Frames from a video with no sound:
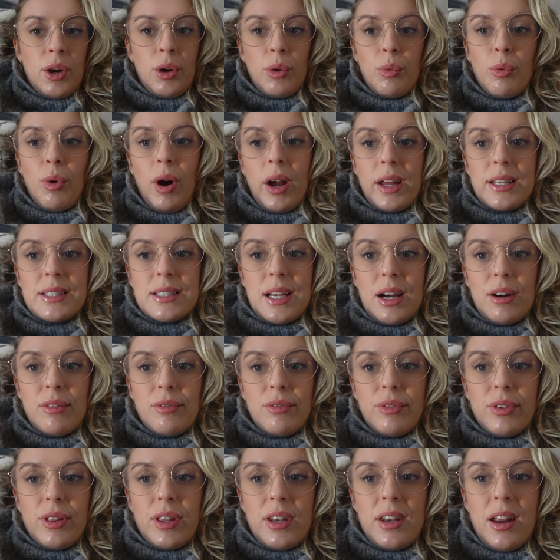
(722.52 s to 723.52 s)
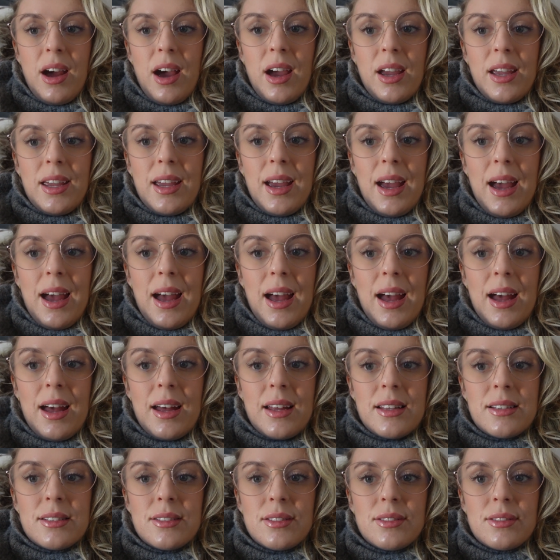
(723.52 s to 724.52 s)
wind down for the night,
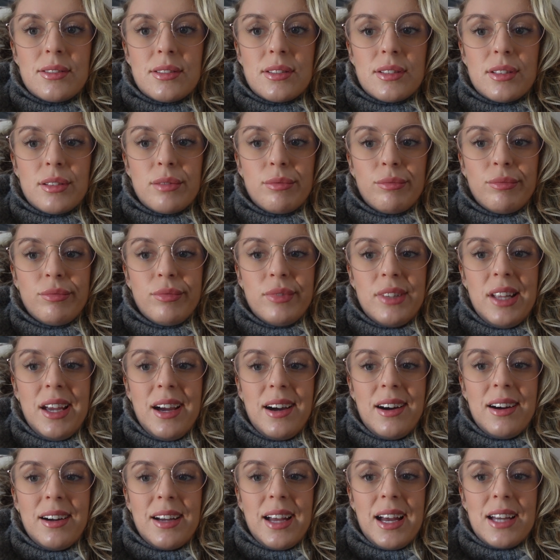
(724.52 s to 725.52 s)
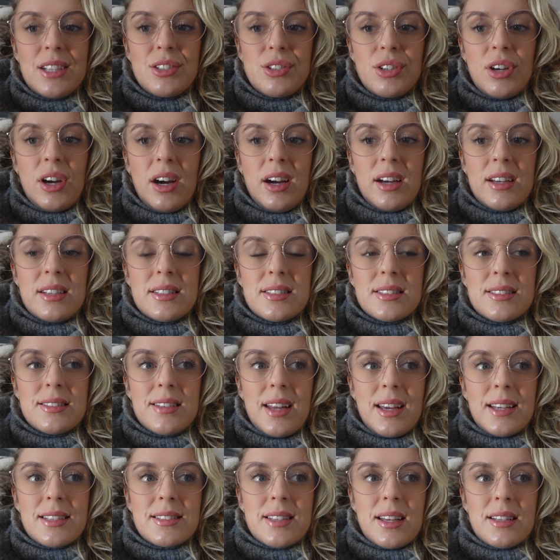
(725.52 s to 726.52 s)
and yeah, I'll catch you guys
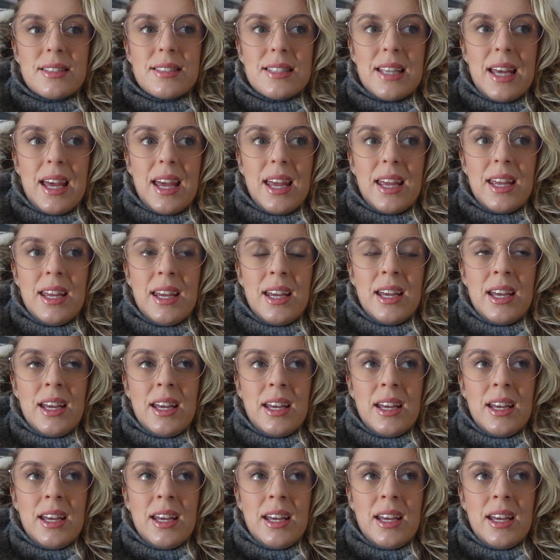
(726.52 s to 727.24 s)
next Sunday.